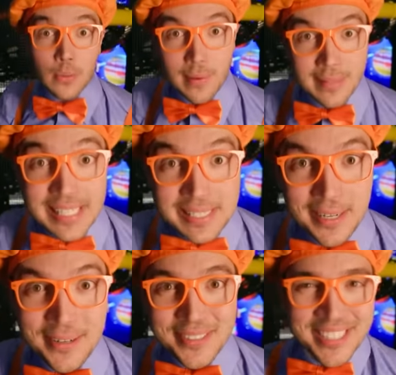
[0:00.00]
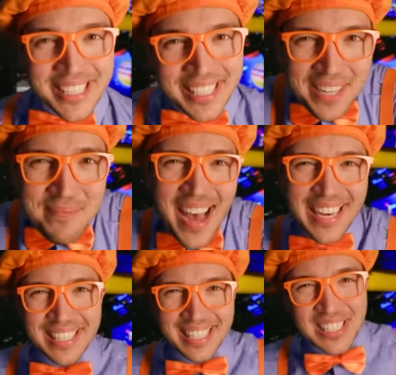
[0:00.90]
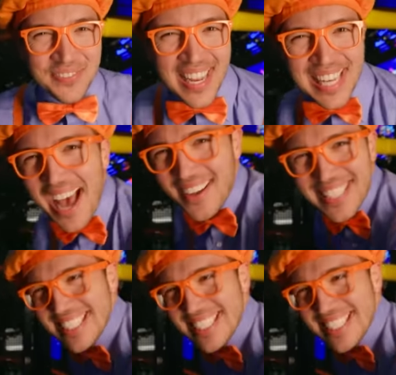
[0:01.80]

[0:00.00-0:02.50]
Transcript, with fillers: where this goes. Come on, let's find out.